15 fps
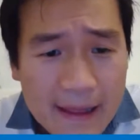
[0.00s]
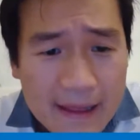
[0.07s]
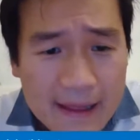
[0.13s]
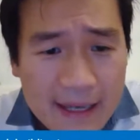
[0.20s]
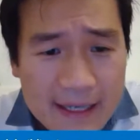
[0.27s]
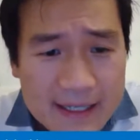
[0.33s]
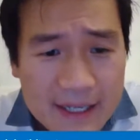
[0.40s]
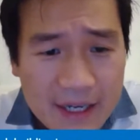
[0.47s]

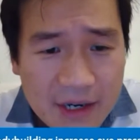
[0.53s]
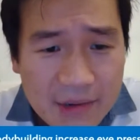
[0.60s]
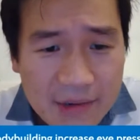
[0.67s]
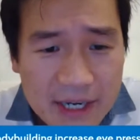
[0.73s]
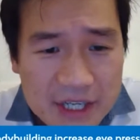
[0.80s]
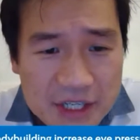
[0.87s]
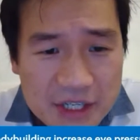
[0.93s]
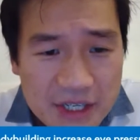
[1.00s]
There's a
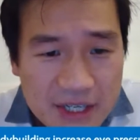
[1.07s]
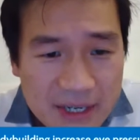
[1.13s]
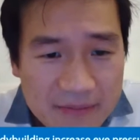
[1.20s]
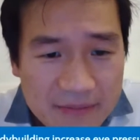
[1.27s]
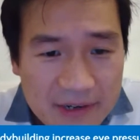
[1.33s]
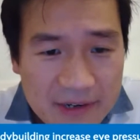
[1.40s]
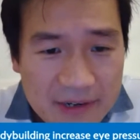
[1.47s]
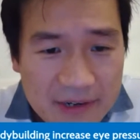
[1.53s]
question
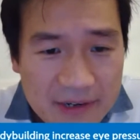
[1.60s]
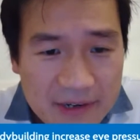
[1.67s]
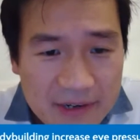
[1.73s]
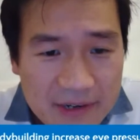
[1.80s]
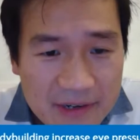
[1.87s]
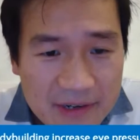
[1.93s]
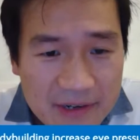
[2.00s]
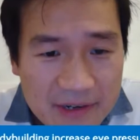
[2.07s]
in
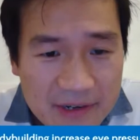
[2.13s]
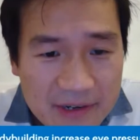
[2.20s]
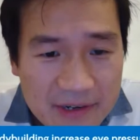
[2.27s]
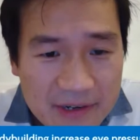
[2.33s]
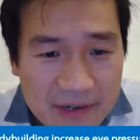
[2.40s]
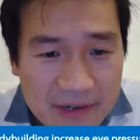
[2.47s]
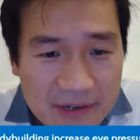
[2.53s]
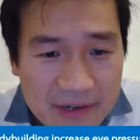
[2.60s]
regards
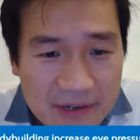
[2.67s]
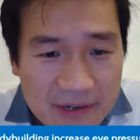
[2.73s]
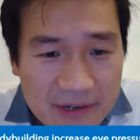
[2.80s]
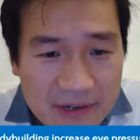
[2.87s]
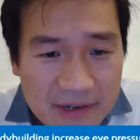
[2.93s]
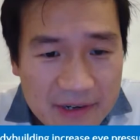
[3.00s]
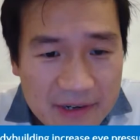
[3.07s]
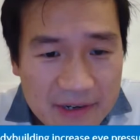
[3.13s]
to
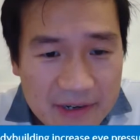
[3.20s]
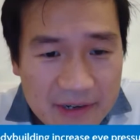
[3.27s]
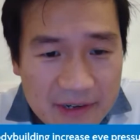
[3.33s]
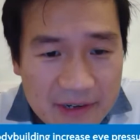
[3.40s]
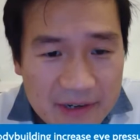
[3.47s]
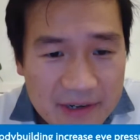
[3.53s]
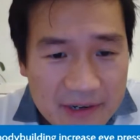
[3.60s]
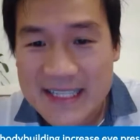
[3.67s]

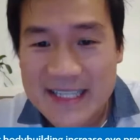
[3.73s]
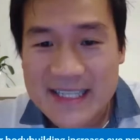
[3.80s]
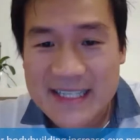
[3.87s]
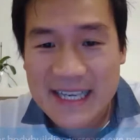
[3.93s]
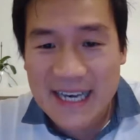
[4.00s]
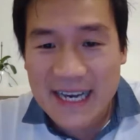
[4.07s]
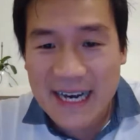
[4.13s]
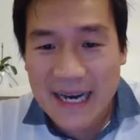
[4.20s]

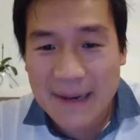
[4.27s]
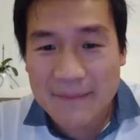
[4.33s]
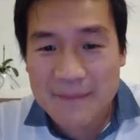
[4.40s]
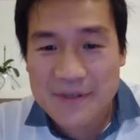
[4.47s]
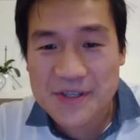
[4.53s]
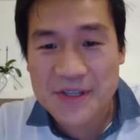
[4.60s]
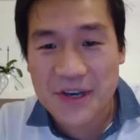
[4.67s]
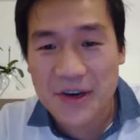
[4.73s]
supplements.
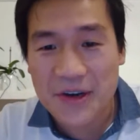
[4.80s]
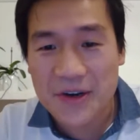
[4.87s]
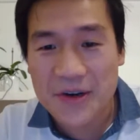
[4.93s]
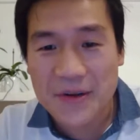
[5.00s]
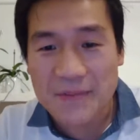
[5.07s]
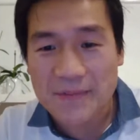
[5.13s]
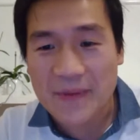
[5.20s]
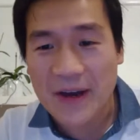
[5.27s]

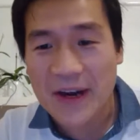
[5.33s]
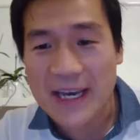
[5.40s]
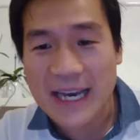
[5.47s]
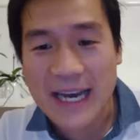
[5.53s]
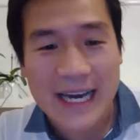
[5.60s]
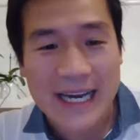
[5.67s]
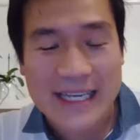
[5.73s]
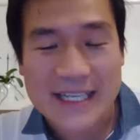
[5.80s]
So
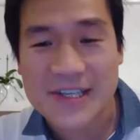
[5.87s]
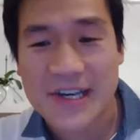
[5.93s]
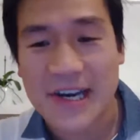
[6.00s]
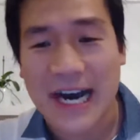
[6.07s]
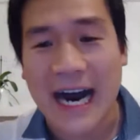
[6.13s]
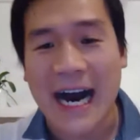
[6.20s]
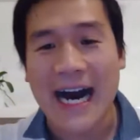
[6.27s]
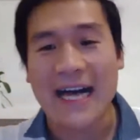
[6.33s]

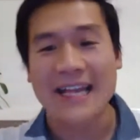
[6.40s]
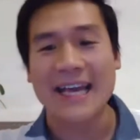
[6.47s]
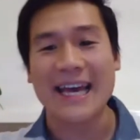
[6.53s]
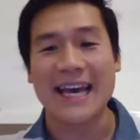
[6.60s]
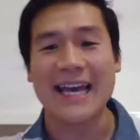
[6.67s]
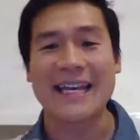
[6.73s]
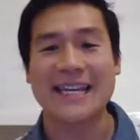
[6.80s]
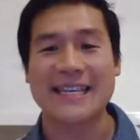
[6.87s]
are there
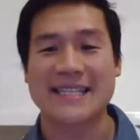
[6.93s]
any